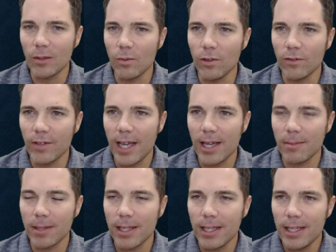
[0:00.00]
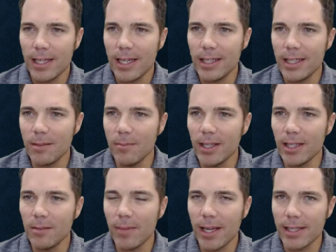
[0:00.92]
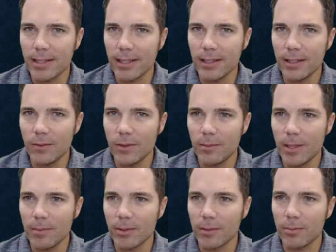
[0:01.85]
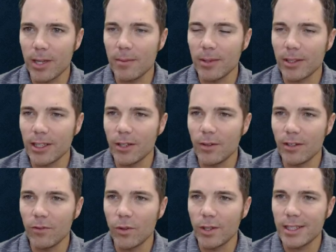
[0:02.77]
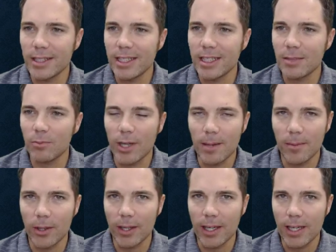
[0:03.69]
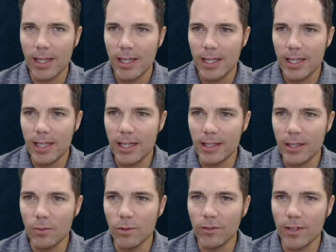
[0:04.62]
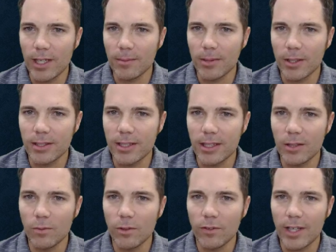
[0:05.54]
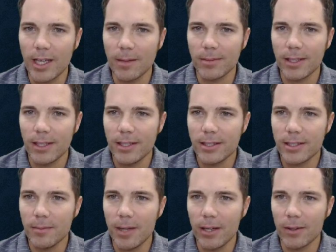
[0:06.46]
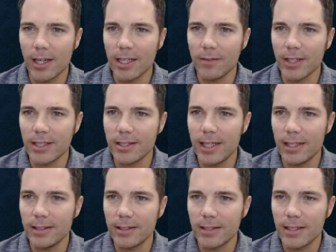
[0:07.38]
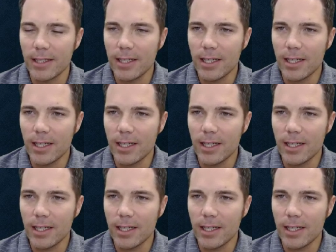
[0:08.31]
the Wolfcamp. In the Midland Basin, what people are primarily going for is the Sprayberry and the Wolfcamp. You can see the Wolfcamp somehow kind of extends